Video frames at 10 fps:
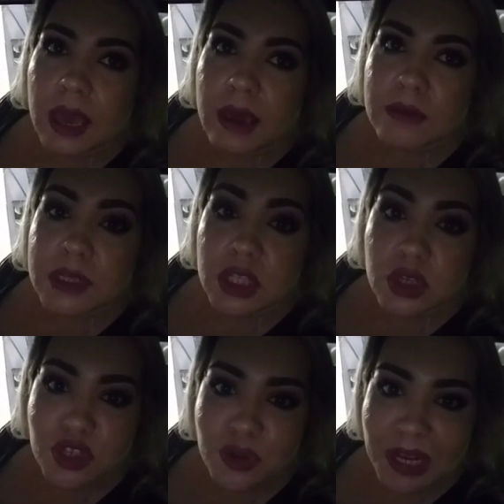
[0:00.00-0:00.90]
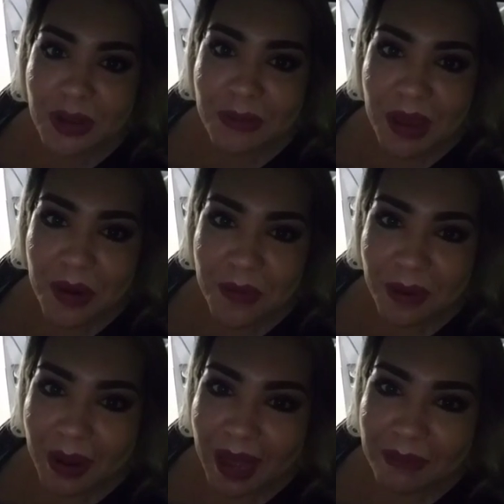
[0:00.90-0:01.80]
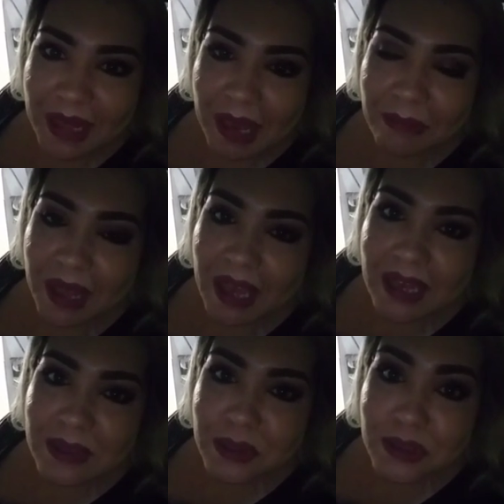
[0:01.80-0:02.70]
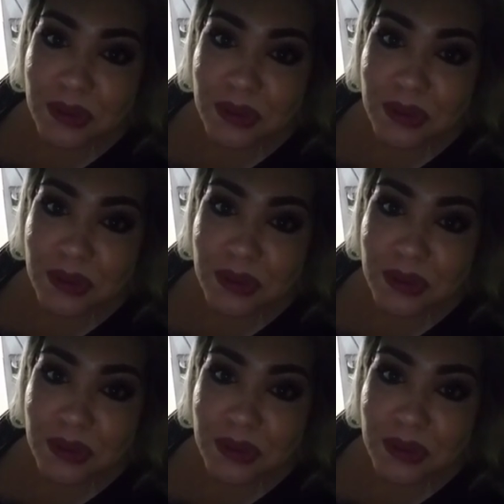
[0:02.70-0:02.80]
I'm still doing all my homework on LimeLight because there's